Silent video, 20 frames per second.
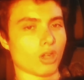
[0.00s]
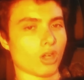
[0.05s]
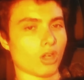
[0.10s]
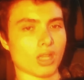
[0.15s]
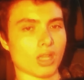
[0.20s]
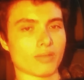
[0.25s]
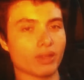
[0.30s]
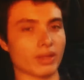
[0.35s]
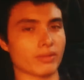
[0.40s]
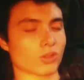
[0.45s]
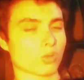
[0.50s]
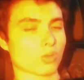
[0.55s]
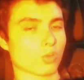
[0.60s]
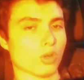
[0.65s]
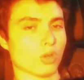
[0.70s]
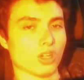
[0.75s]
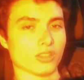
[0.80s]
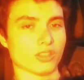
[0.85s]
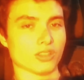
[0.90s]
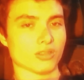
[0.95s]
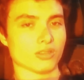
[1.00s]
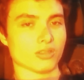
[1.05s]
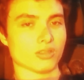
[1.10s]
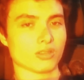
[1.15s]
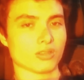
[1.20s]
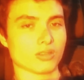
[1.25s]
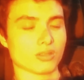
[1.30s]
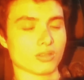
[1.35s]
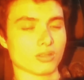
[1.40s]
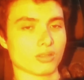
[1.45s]
All I've ever wanted
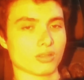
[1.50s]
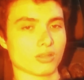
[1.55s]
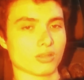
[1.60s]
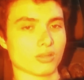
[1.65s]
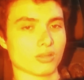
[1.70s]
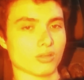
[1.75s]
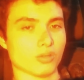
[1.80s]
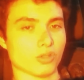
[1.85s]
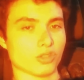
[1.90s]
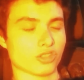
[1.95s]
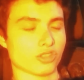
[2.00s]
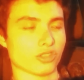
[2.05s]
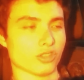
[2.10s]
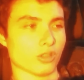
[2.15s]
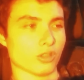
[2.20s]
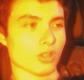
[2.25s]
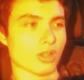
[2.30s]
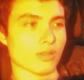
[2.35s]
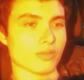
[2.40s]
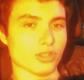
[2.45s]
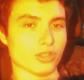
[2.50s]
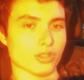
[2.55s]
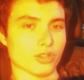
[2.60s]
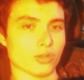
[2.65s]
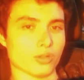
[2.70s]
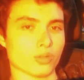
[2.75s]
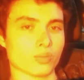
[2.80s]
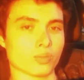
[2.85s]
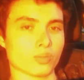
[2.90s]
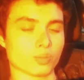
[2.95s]
was to love
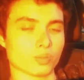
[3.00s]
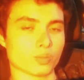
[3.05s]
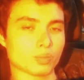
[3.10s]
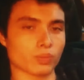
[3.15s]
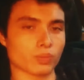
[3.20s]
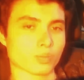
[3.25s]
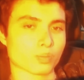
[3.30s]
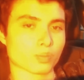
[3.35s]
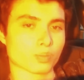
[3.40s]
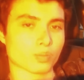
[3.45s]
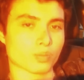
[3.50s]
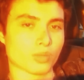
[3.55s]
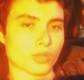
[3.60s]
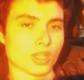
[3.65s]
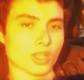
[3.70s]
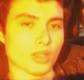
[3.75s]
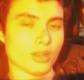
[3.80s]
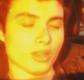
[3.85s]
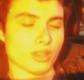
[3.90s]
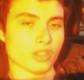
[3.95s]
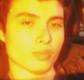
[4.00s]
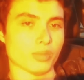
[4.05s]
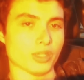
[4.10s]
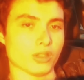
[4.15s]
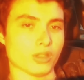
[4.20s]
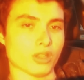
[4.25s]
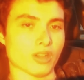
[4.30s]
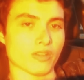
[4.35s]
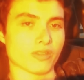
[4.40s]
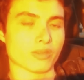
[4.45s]
you and to
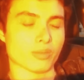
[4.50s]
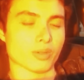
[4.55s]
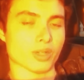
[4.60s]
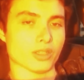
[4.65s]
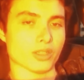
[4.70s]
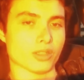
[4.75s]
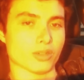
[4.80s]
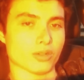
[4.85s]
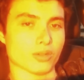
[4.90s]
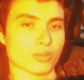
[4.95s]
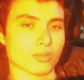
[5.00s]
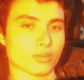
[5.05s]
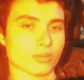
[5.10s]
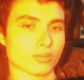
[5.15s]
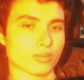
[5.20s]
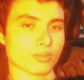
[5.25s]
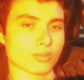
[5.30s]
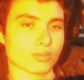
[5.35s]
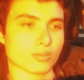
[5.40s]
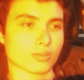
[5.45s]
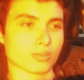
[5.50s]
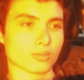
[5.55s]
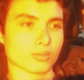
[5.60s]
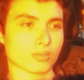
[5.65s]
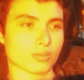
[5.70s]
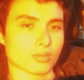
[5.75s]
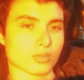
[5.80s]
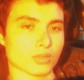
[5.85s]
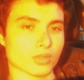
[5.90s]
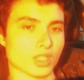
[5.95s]
be loved by you.
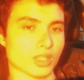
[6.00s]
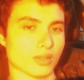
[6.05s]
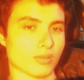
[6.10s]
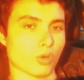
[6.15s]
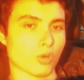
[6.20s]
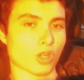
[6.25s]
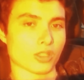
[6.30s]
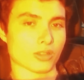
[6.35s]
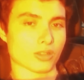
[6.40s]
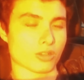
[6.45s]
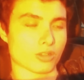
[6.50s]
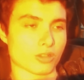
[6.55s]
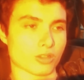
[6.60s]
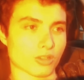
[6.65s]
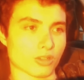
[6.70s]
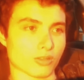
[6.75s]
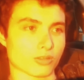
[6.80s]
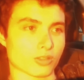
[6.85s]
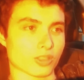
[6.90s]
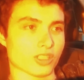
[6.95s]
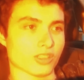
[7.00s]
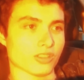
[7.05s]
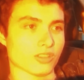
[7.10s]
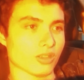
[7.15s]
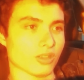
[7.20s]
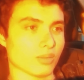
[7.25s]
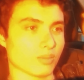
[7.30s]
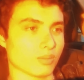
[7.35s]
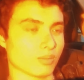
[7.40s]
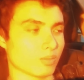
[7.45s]
I've wanted a girlfriend.
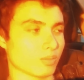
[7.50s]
